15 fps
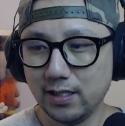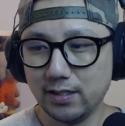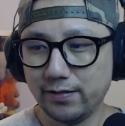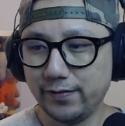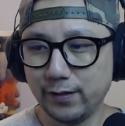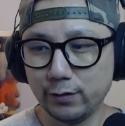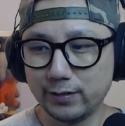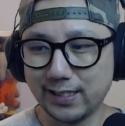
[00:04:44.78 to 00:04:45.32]

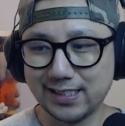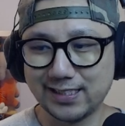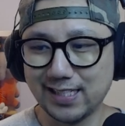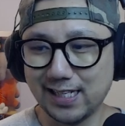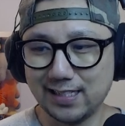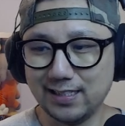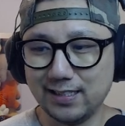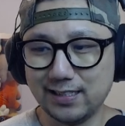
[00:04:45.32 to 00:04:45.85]
feels
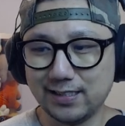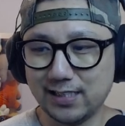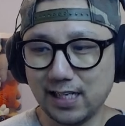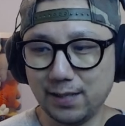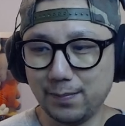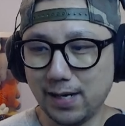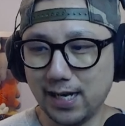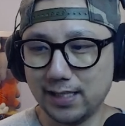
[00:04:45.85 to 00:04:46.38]
exactly the
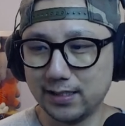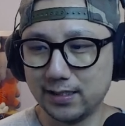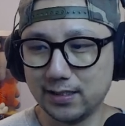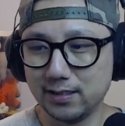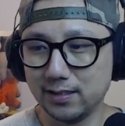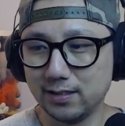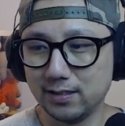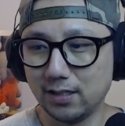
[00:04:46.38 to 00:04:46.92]
same as
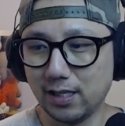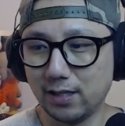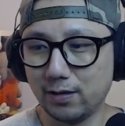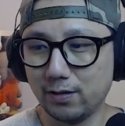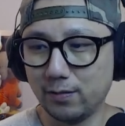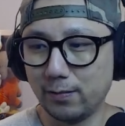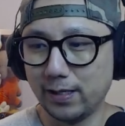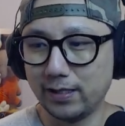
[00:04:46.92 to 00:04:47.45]
like
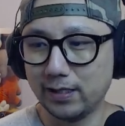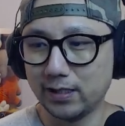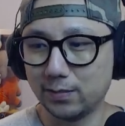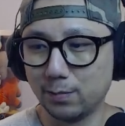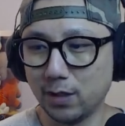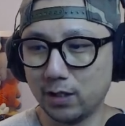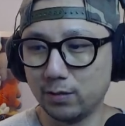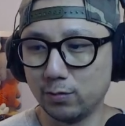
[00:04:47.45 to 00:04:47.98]
when this
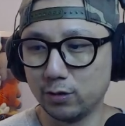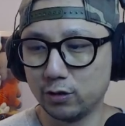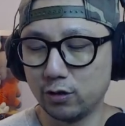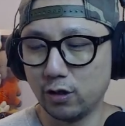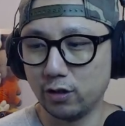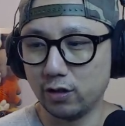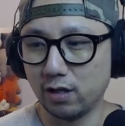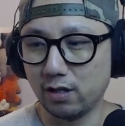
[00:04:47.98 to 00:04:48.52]
mod was
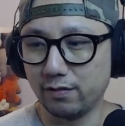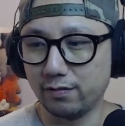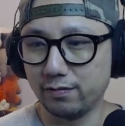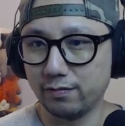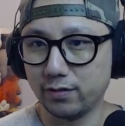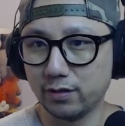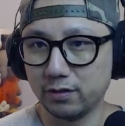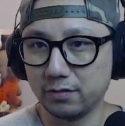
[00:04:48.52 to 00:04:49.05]
turned off.
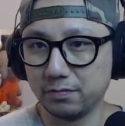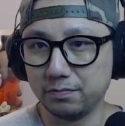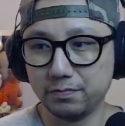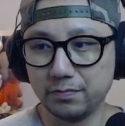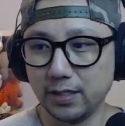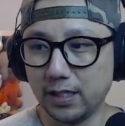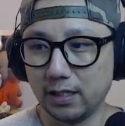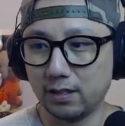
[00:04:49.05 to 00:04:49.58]
So
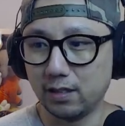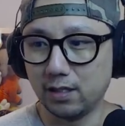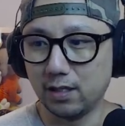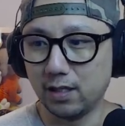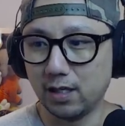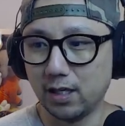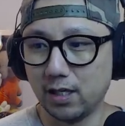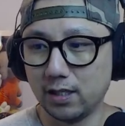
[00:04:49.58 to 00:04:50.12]
yeah,
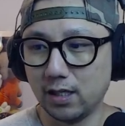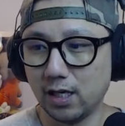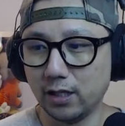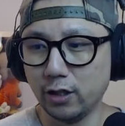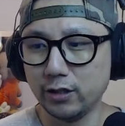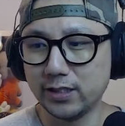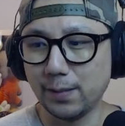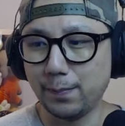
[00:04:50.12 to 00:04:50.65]
uh, I
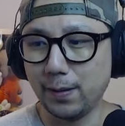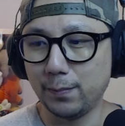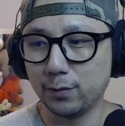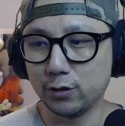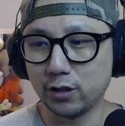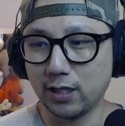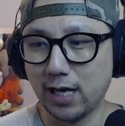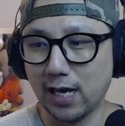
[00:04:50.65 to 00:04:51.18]
know some people's
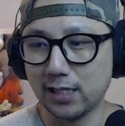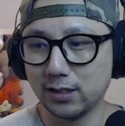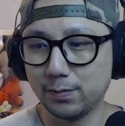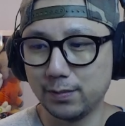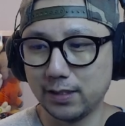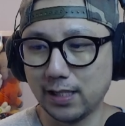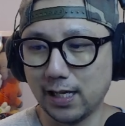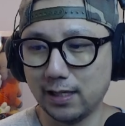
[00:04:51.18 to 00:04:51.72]
gonna ask
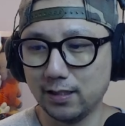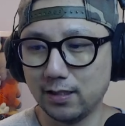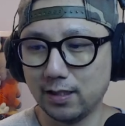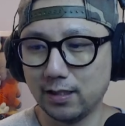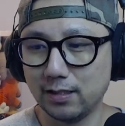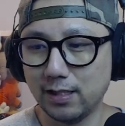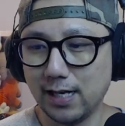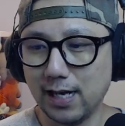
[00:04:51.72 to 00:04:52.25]
me that, like
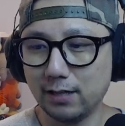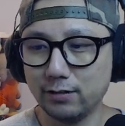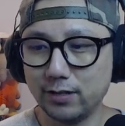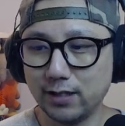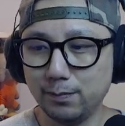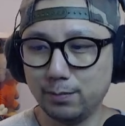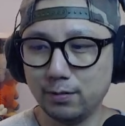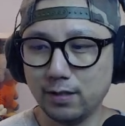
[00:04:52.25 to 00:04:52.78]
how's the
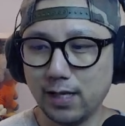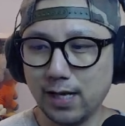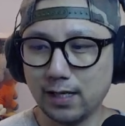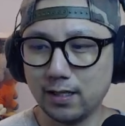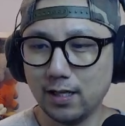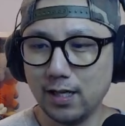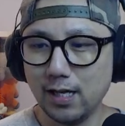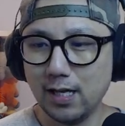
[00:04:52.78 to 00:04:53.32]
input lag?
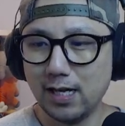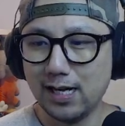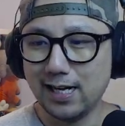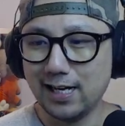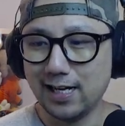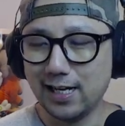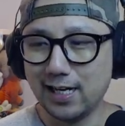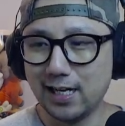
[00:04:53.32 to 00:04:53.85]

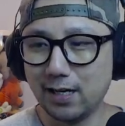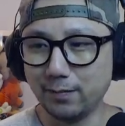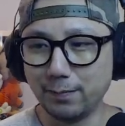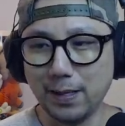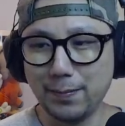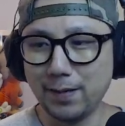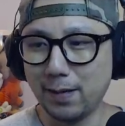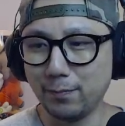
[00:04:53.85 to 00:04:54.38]
Uh,
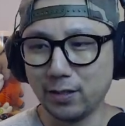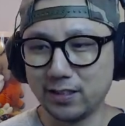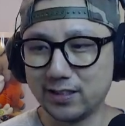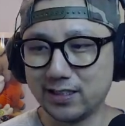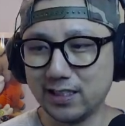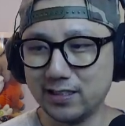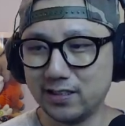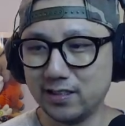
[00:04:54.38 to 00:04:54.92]
maybe I'm not
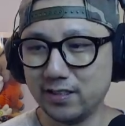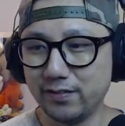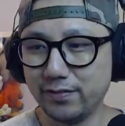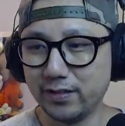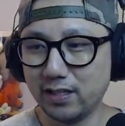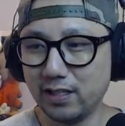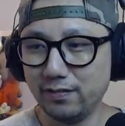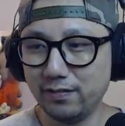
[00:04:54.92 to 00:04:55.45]
sensitive
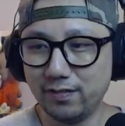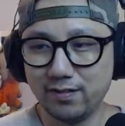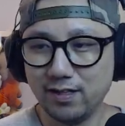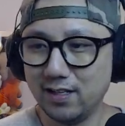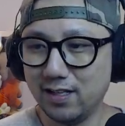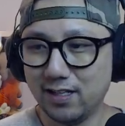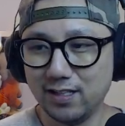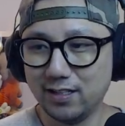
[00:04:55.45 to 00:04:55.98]
enough.
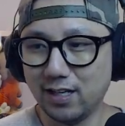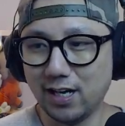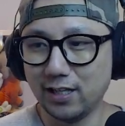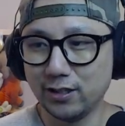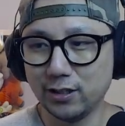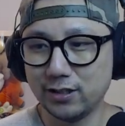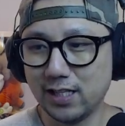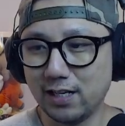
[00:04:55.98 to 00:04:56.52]
I
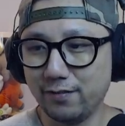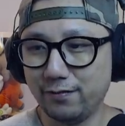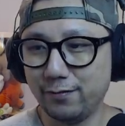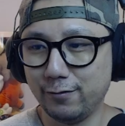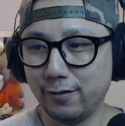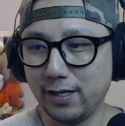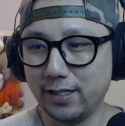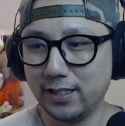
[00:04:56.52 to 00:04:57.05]
just can't
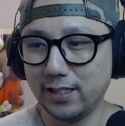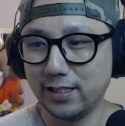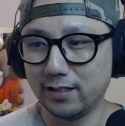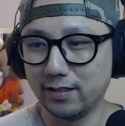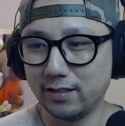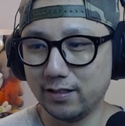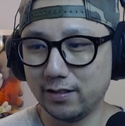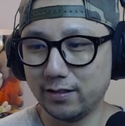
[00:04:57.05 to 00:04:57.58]
feel any
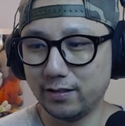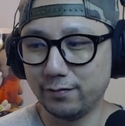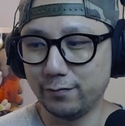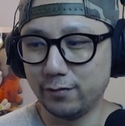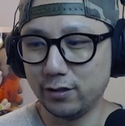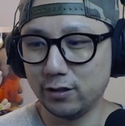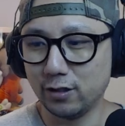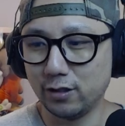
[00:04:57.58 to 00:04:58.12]

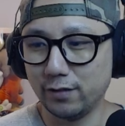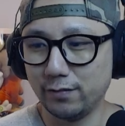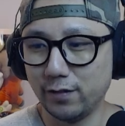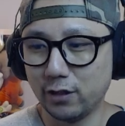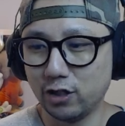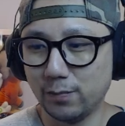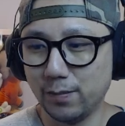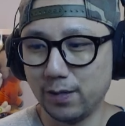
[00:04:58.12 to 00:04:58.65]
difference. So if I
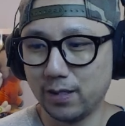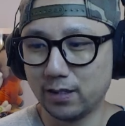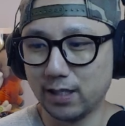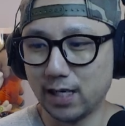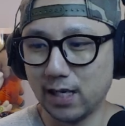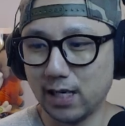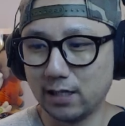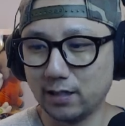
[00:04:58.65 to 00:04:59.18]
jump out of the
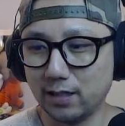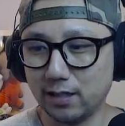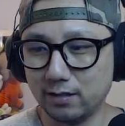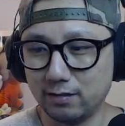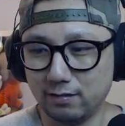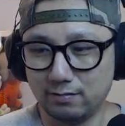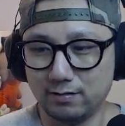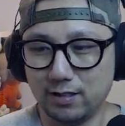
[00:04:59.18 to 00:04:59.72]
car, yeah,
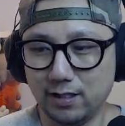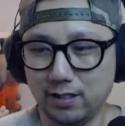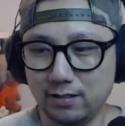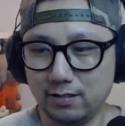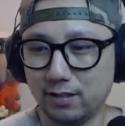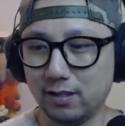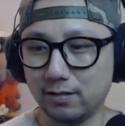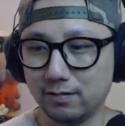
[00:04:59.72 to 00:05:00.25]
see,
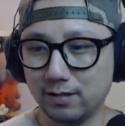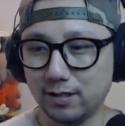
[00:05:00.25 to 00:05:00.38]
like,